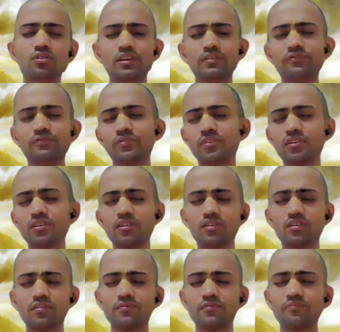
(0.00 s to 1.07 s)
if
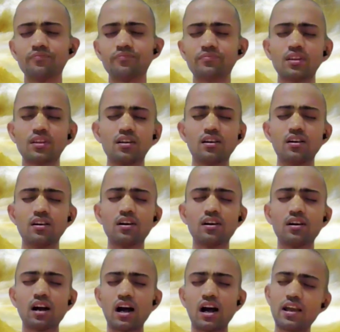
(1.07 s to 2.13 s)

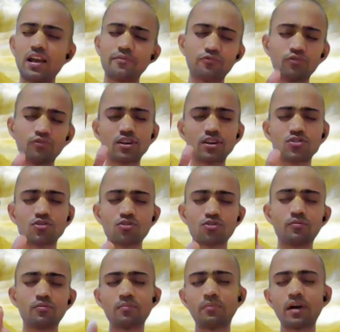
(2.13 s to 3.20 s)
I have full control
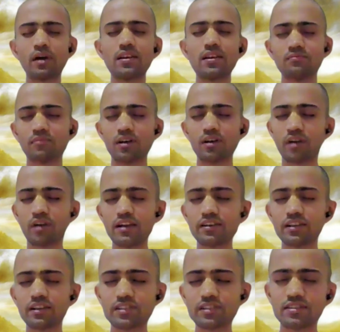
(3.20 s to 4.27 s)
over my
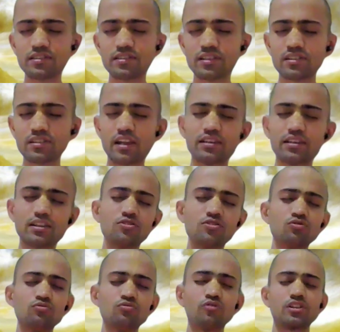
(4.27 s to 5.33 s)
mind and senses, I can
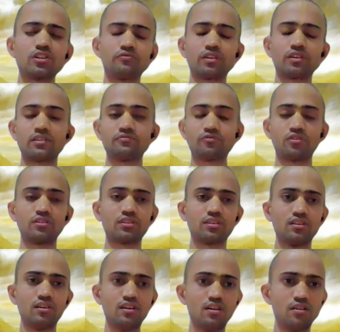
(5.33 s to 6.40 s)
do whatever I want.
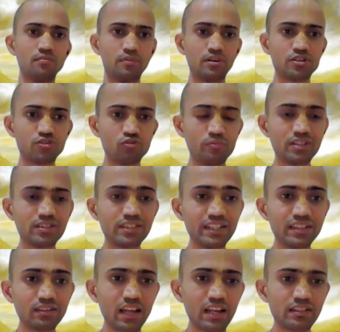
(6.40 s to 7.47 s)
But you may
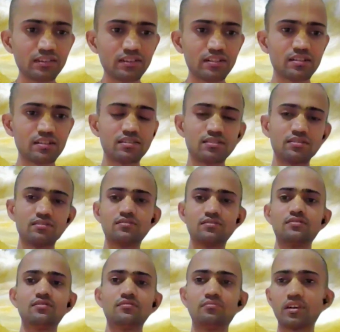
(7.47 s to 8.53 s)
think like this,
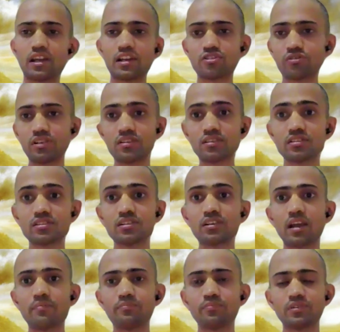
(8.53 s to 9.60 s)
but actually it doesn't
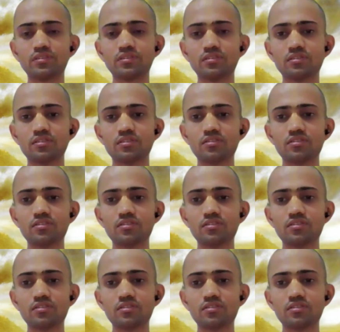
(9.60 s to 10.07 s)
happen.